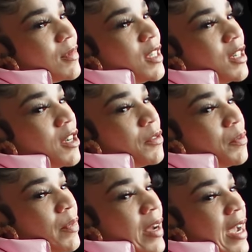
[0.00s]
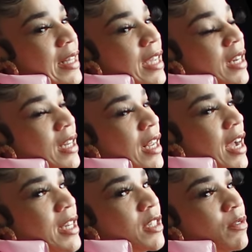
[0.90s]
You know, but at the end of the day,
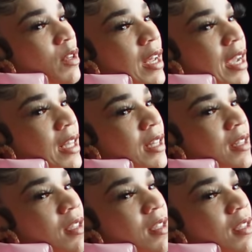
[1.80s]
I just feel like at